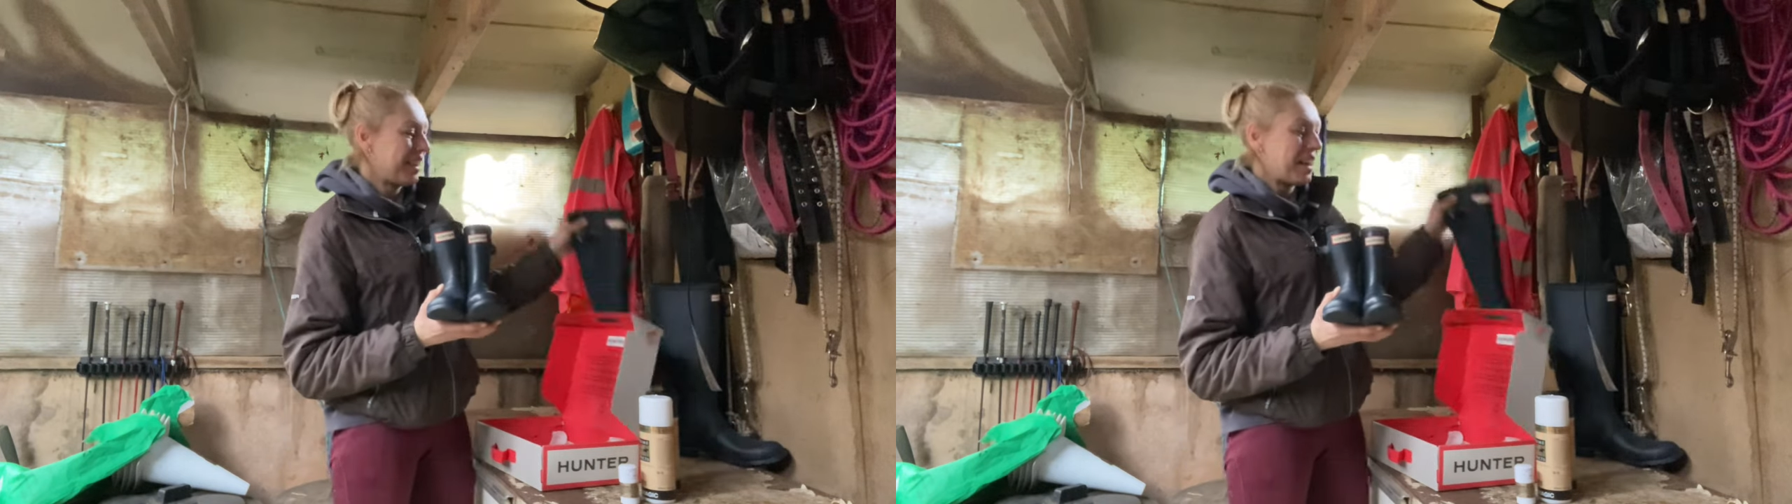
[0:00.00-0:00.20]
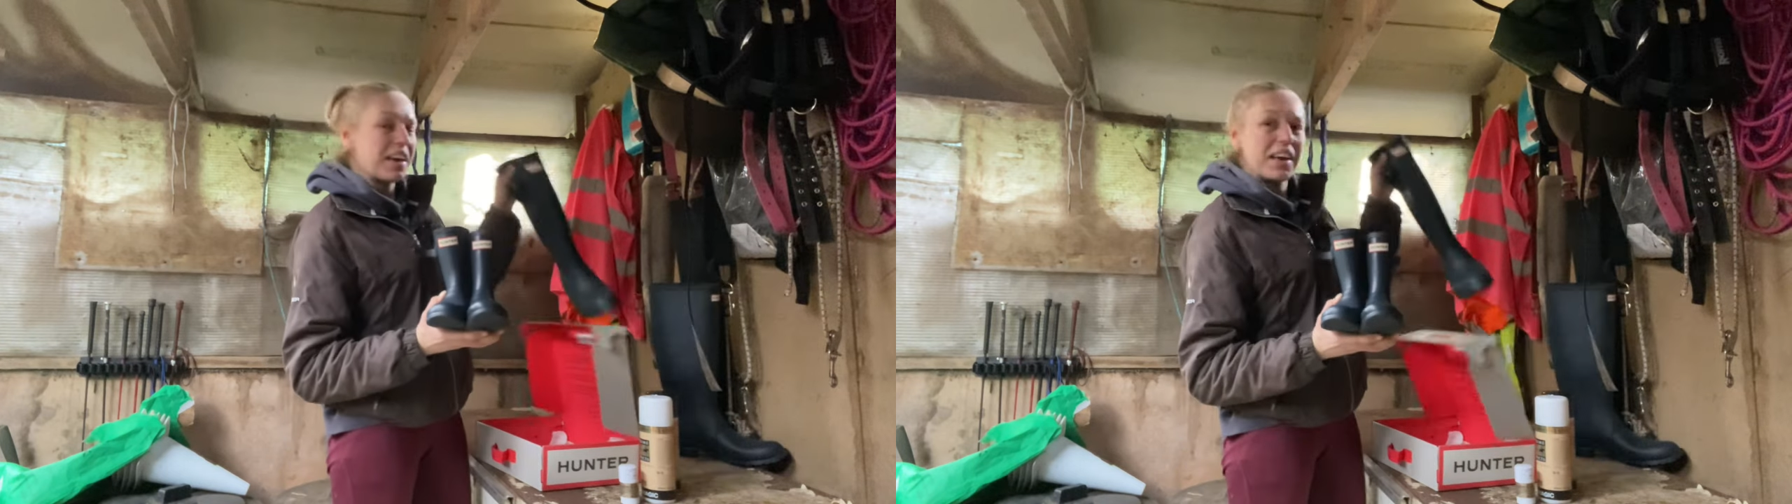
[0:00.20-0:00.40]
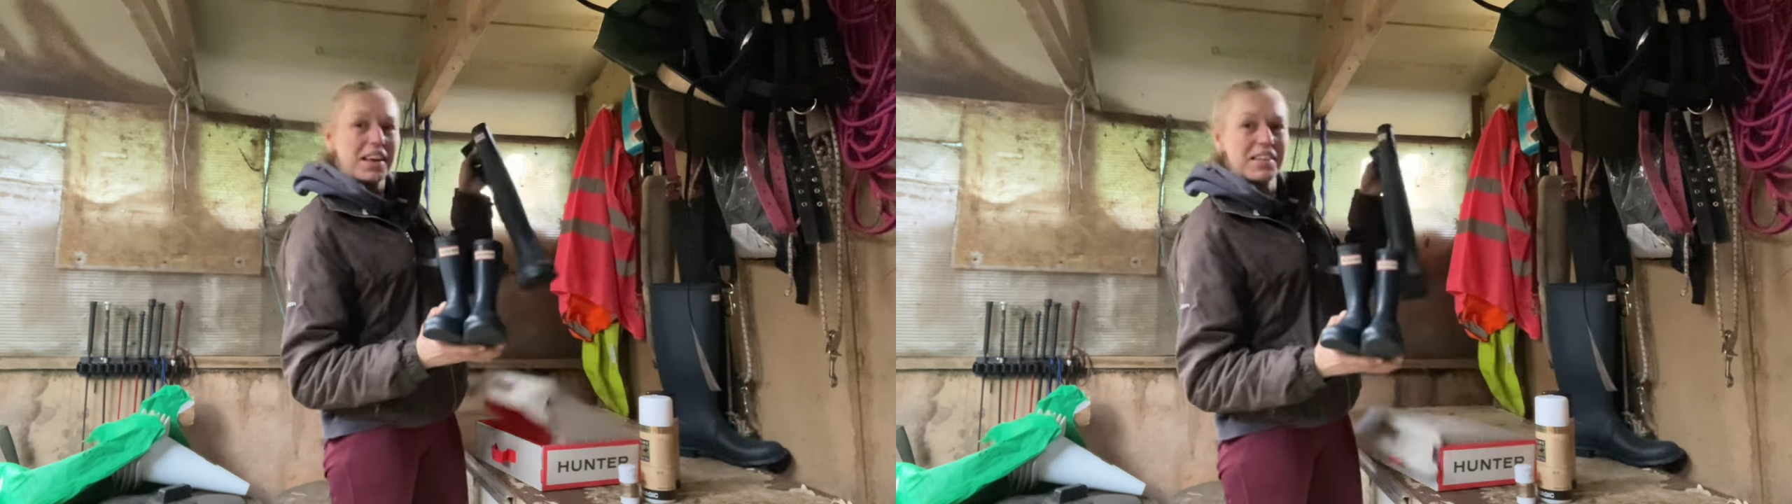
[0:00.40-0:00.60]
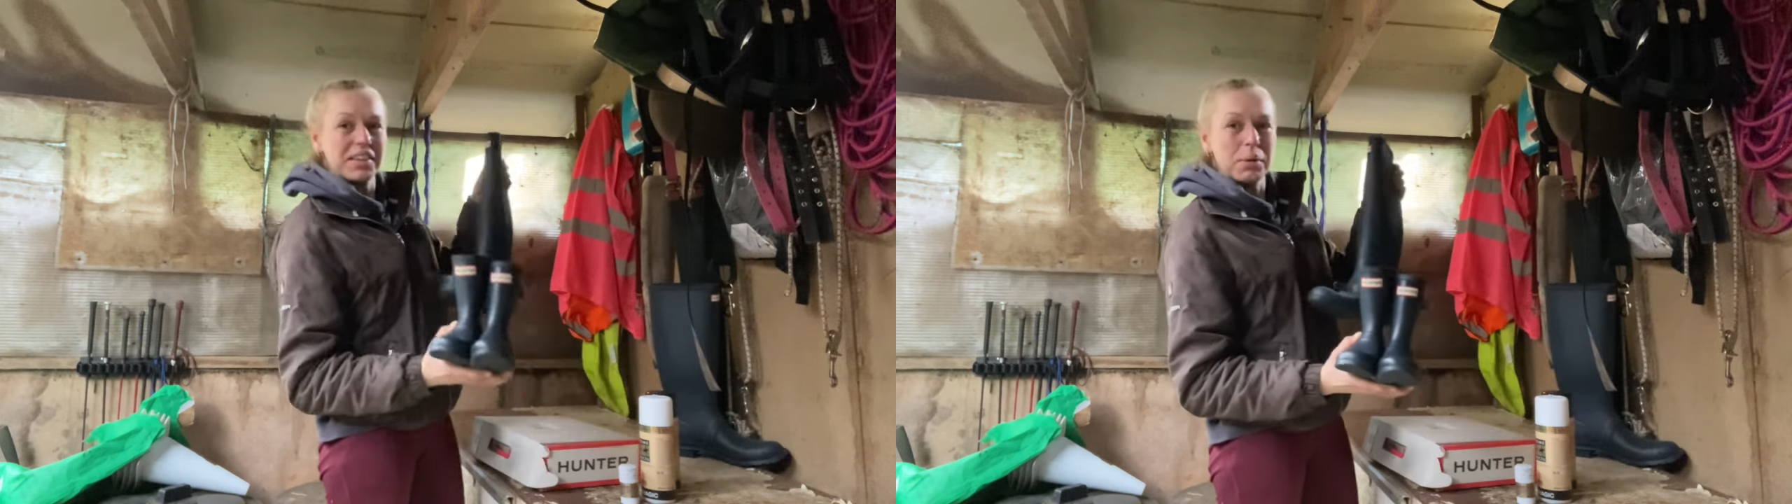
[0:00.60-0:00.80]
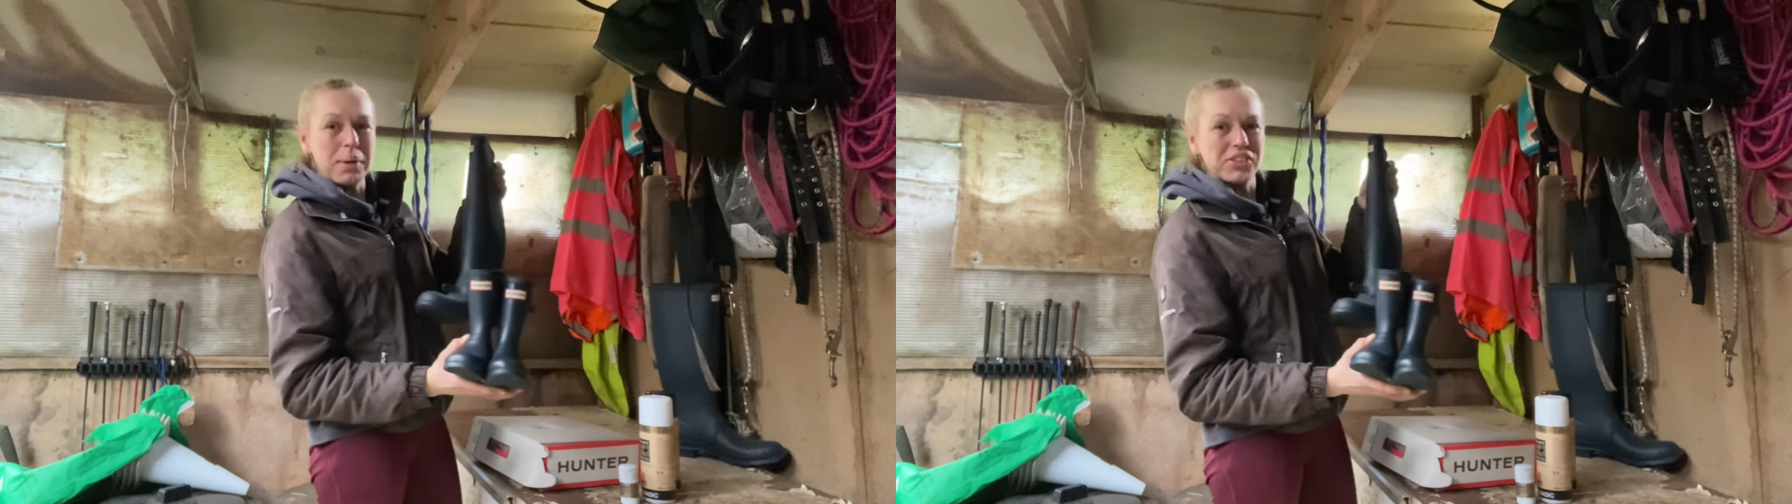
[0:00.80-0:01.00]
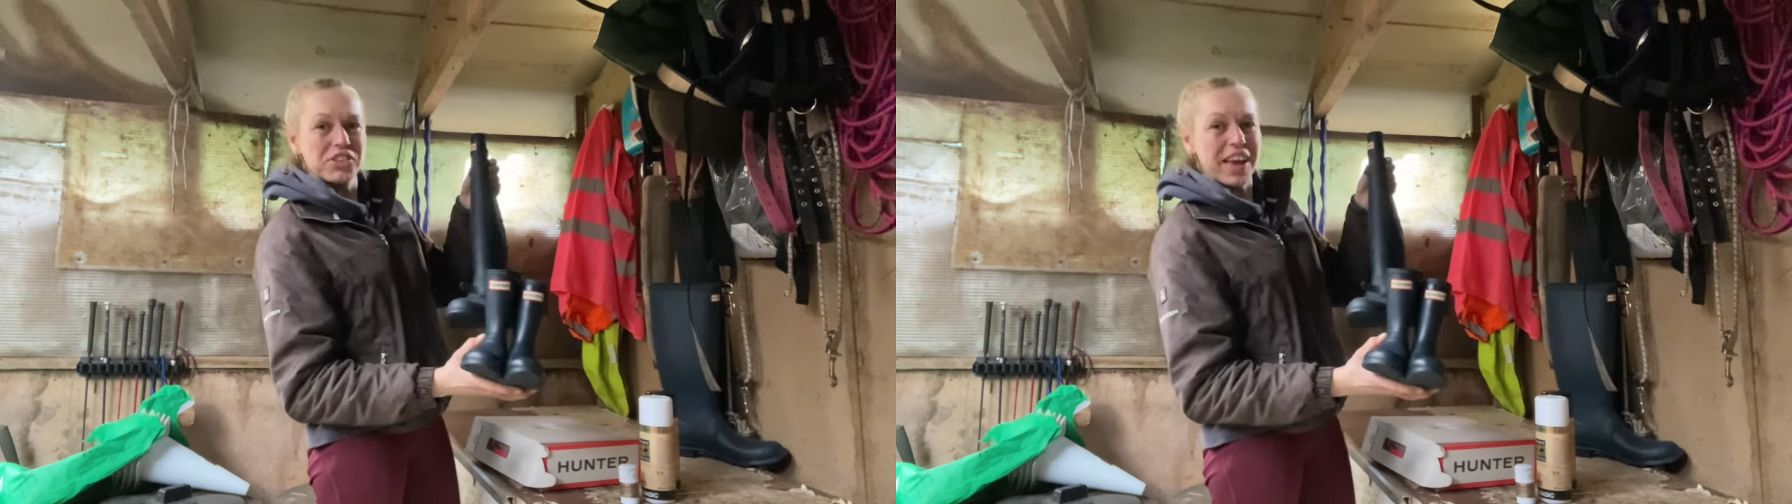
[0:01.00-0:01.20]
yeah, it's going to match